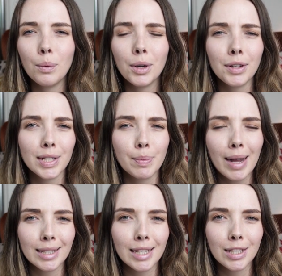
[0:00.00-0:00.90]
what you
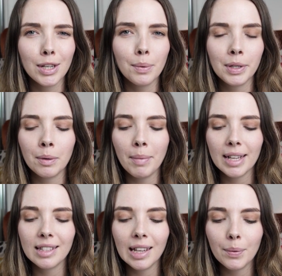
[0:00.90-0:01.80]
expect it to do when you're
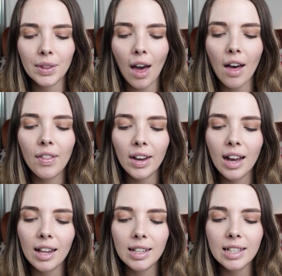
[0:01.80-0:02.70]
mixing it with other
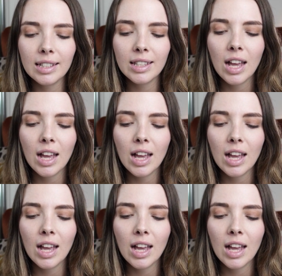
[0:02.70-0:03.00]
colours.